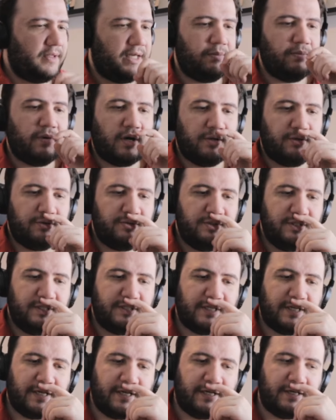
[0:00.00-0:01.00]
modern
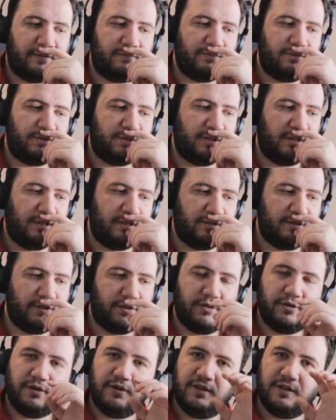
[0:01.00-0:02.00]
times, is
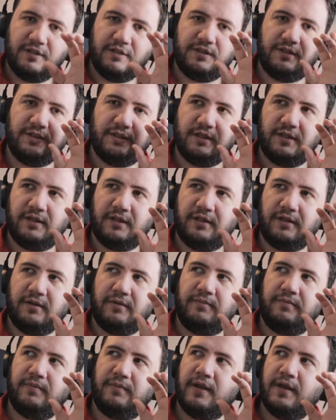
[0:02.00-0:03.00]
there this
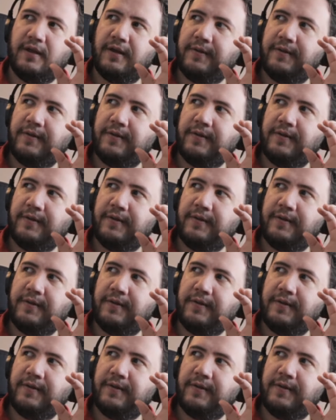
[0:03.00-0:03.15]
um,